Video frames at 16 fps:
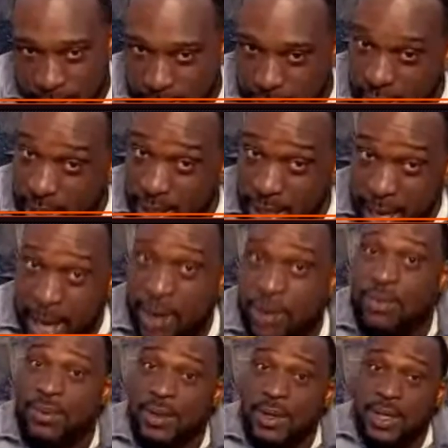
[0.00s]
Niggas getting
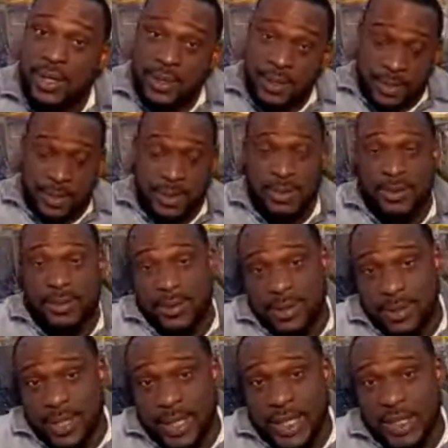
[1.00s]
out.
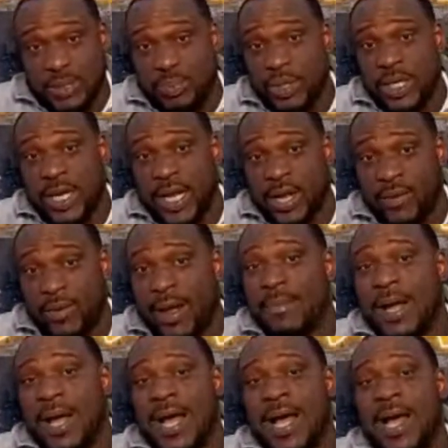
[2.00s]
Niggas putting their
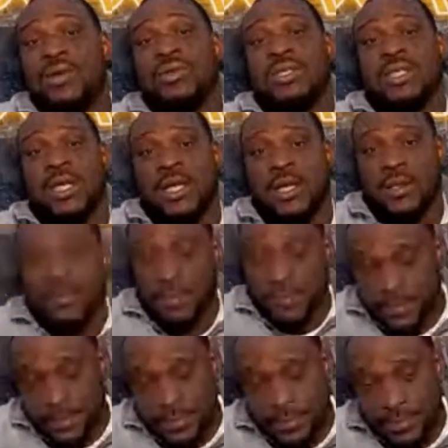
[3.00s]
grandma house
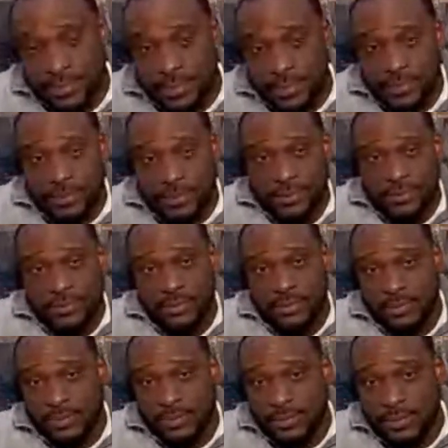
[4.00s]
up.
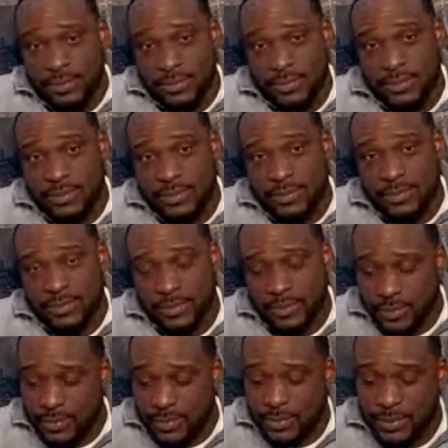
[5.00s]
It's a
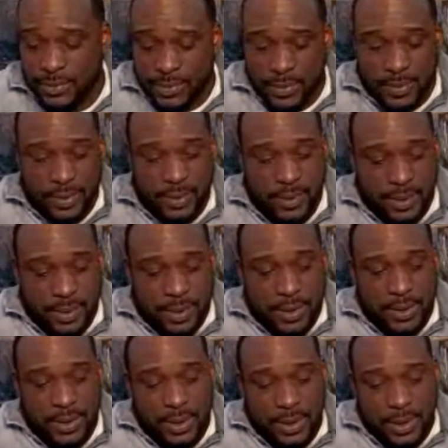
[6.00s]
money grab.
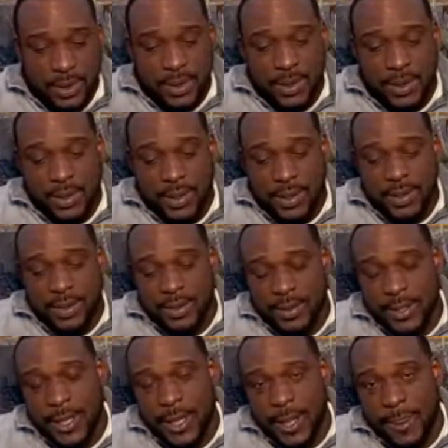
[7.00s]
They don't even give a
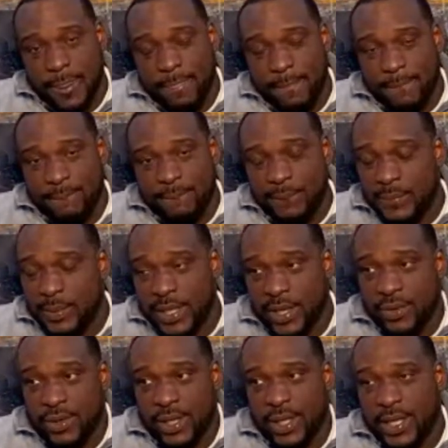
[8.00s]
fuck. They
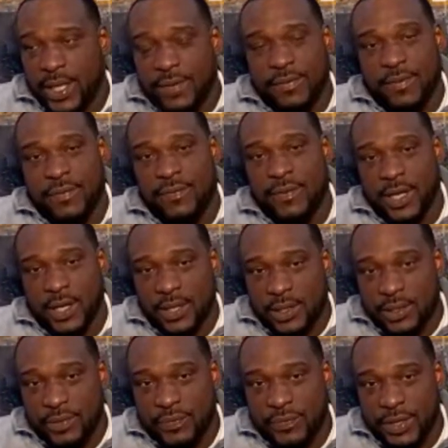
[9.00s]
don't even give a fuck.
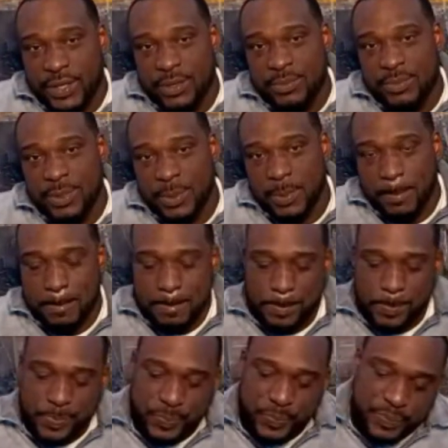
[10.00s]
You feel me?
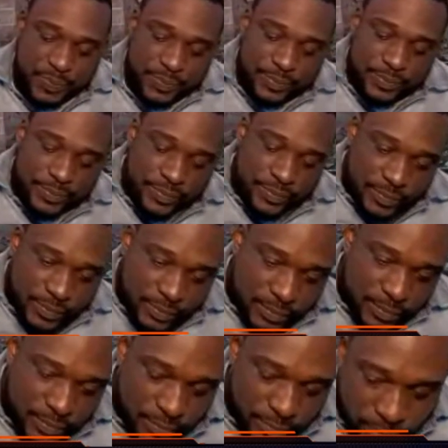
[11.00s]
Yeah,
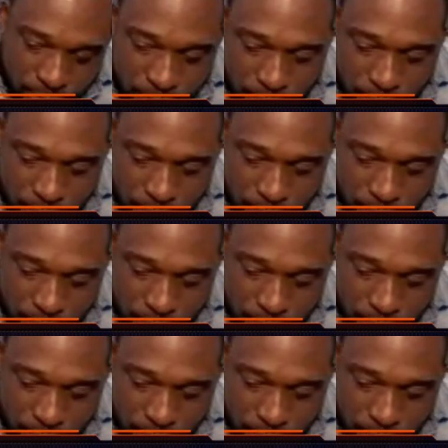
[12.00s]
money,